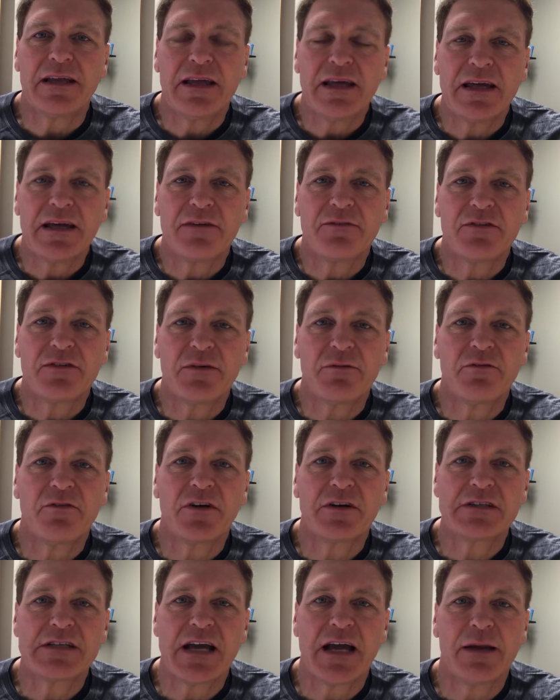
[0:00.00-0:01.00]
give some of
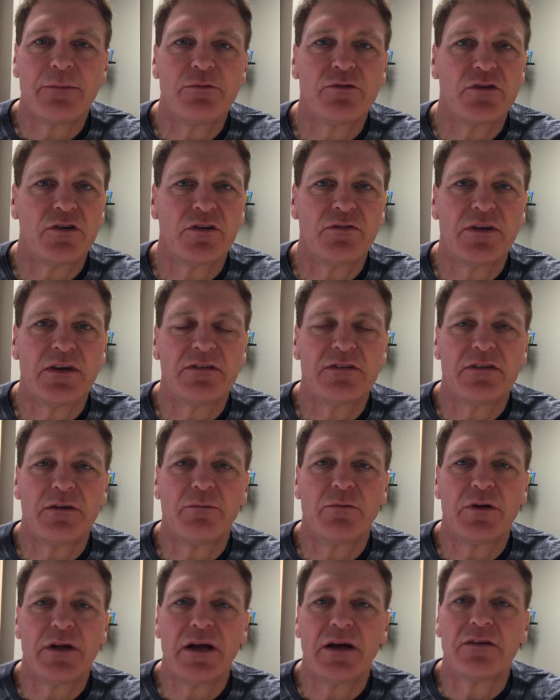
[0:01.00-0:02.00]
our time serving
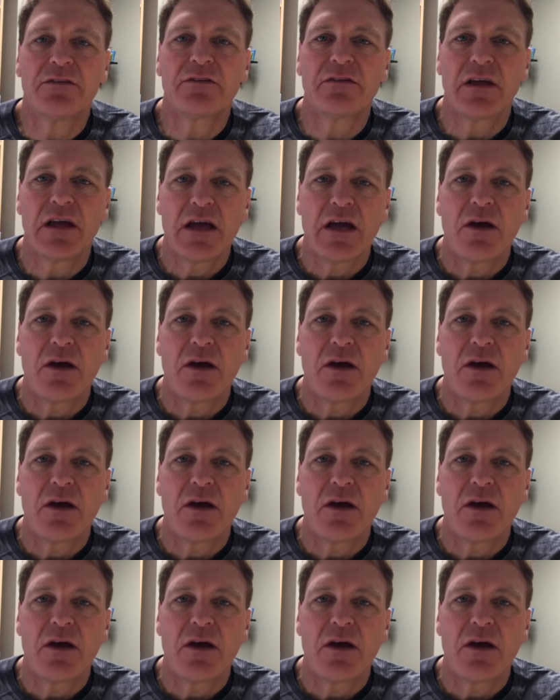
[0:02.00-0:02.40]
someone else?